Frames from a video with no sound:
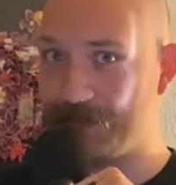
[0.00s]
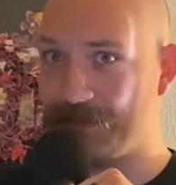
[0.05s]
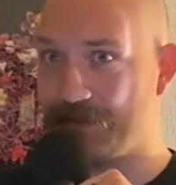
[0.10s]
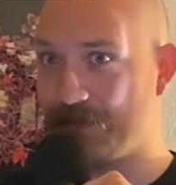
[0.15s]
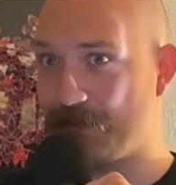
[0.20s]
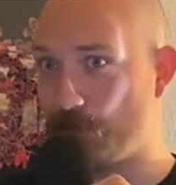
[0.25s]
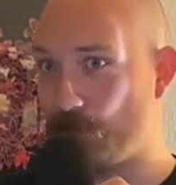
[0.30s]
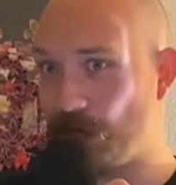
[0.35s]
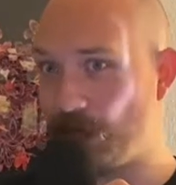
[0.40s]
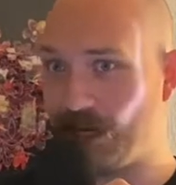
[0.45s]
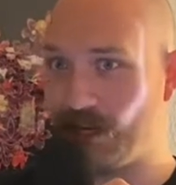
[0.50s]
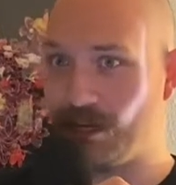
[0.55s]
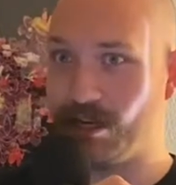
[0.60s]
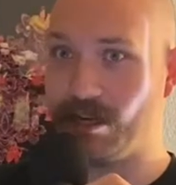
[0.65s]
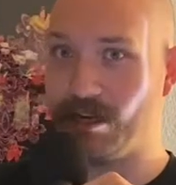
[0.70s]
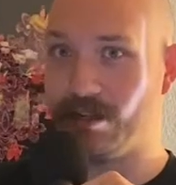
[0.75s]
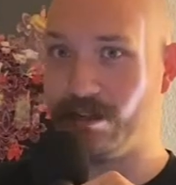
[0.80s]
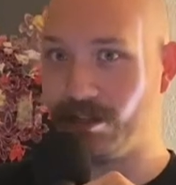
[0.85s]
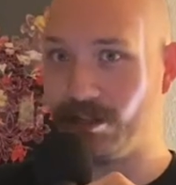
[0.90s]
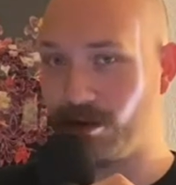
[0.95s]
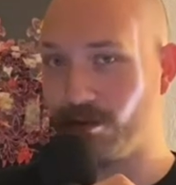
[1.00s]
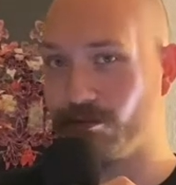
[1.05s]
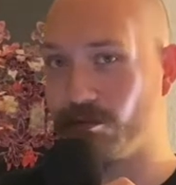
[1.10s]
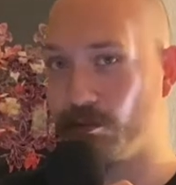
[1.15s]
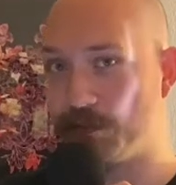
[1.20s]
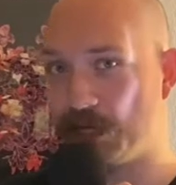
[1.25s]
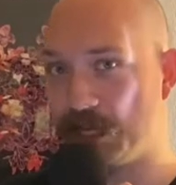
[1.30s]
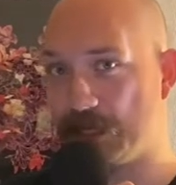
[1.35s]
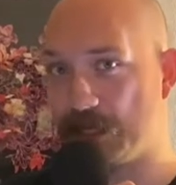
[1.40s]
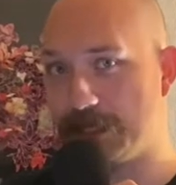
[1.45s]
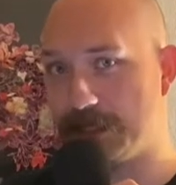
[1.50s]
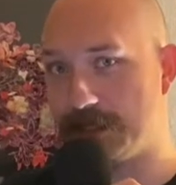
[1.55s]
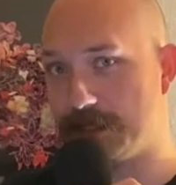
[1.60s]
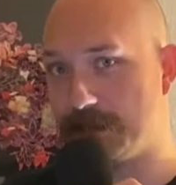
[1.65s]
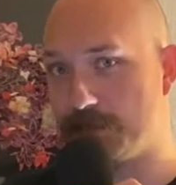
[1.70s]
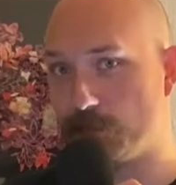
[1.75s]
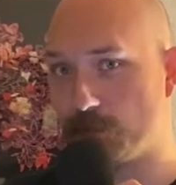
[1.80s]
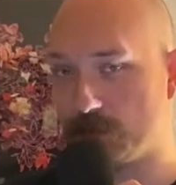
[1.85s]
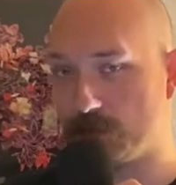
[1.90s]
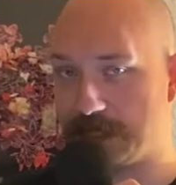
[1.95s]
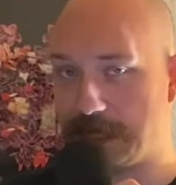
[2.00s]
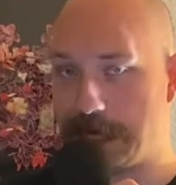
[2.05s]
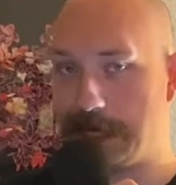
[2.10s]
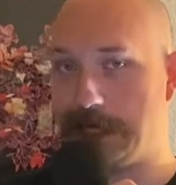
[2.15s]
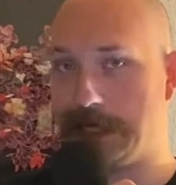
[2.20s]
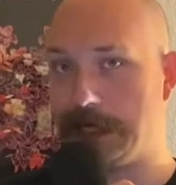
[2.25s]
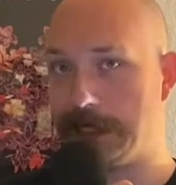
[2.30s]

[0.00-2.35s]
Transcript: the media and the government is presenting it